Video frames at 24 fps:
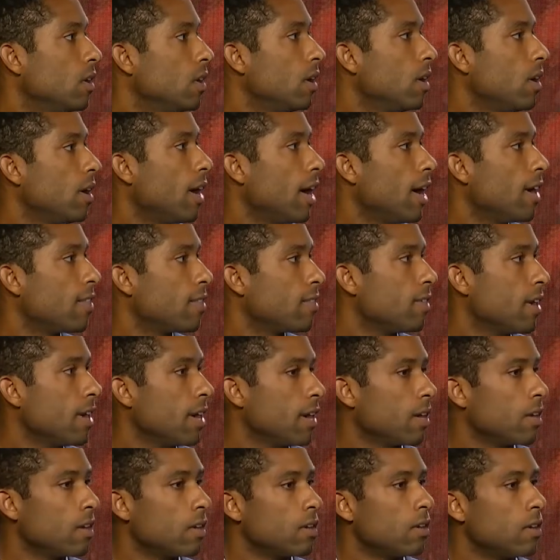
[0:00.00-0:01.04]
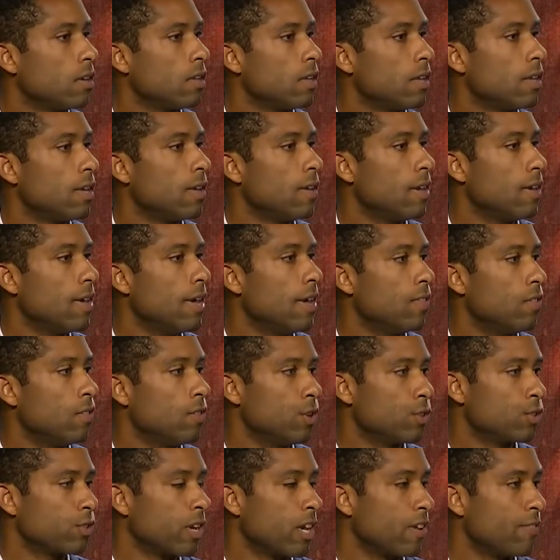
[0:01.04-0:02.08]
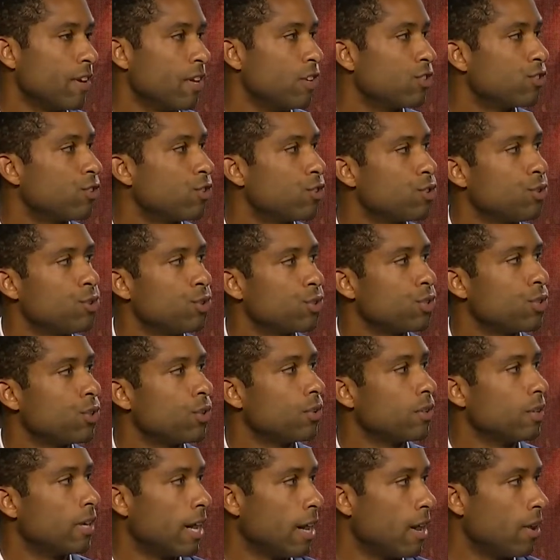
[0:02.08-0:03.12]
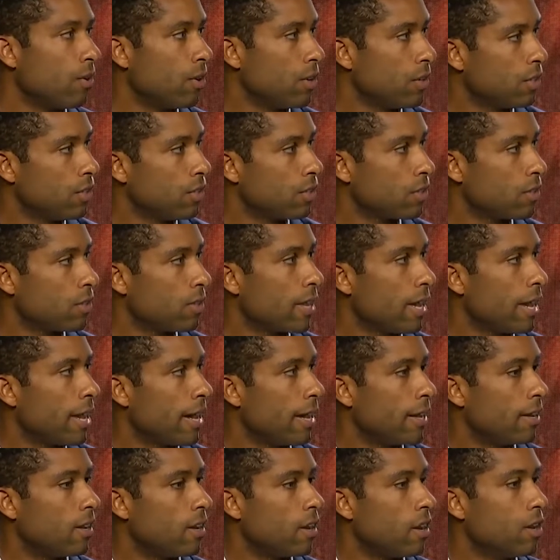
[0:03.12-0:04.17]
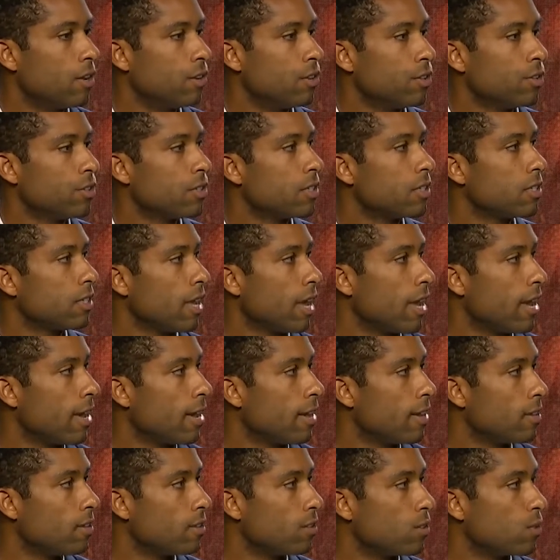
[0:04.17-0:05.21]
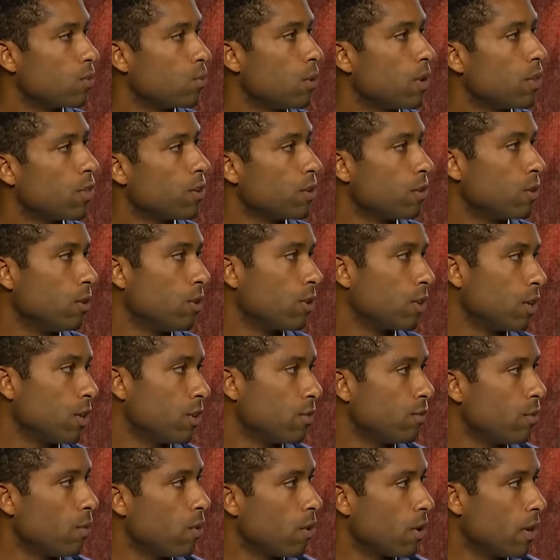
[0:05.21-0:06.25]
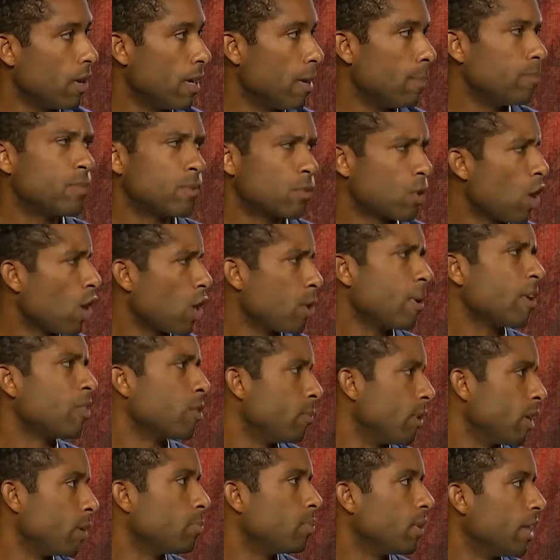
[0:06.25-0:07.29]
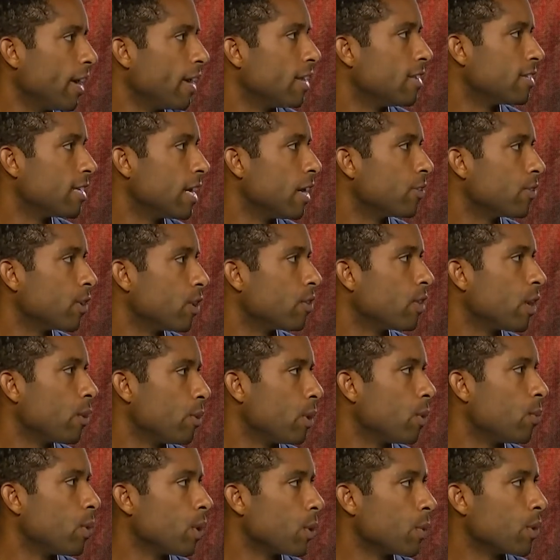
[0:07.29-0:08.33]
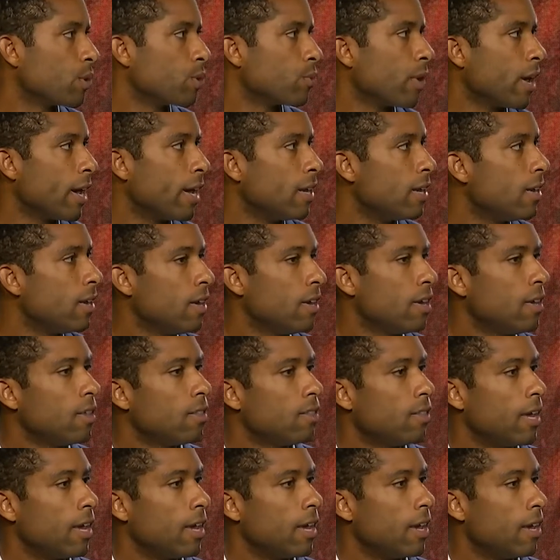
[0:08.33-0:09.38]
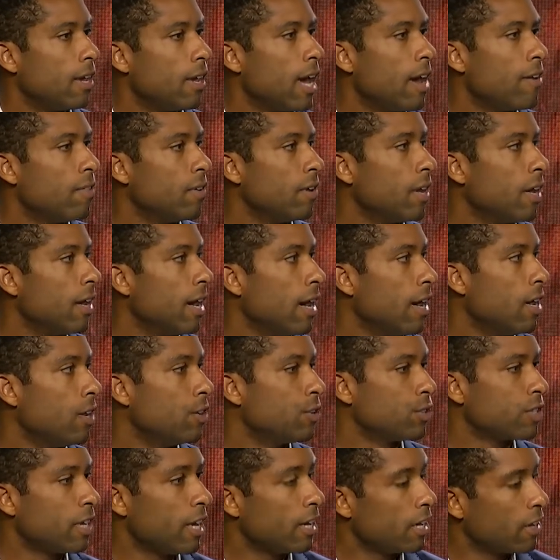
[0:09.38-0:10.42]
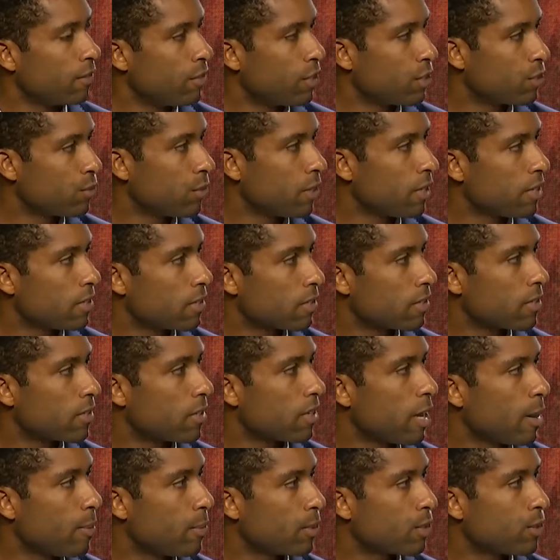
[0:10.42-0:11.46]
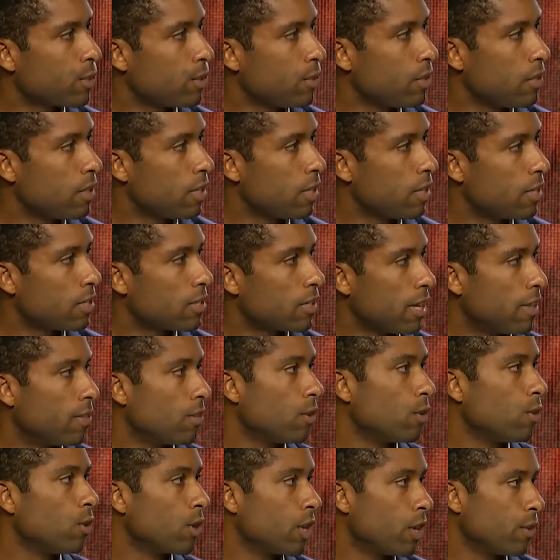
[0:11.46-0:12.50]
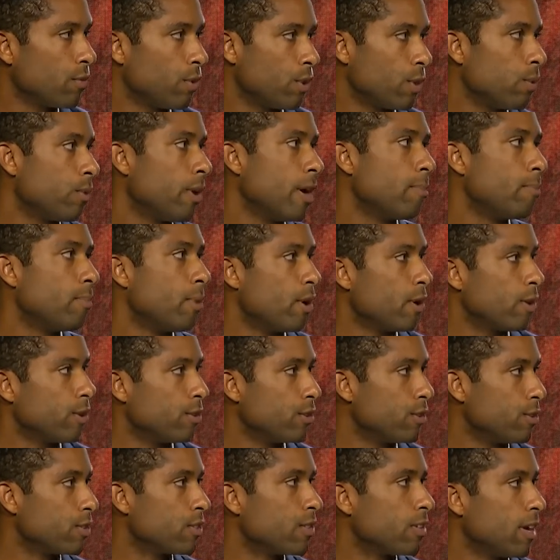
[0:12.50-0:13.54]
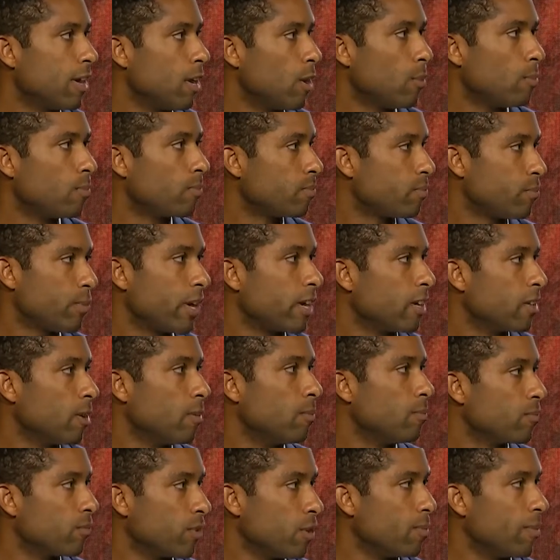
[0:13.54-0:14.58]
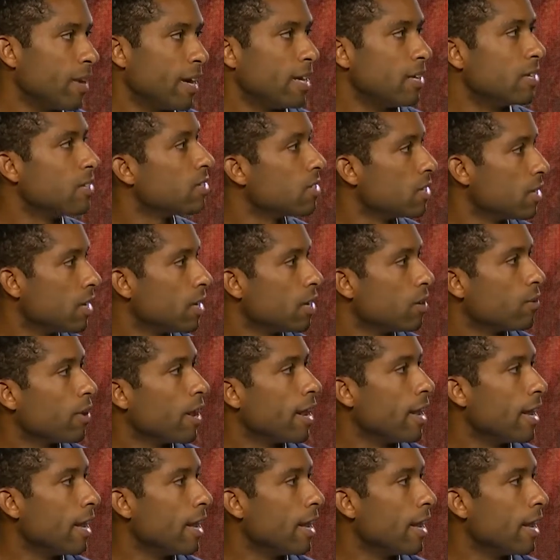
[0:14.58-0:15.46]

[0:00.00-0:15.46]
I think there's a lot of institutional knowledge that understands what they're looking for, and I'm talking about the big plans out there that we work with, right? They have an understanding of these risks and opportunities, and they're looking for the right partners to help bring them from A to Z, right?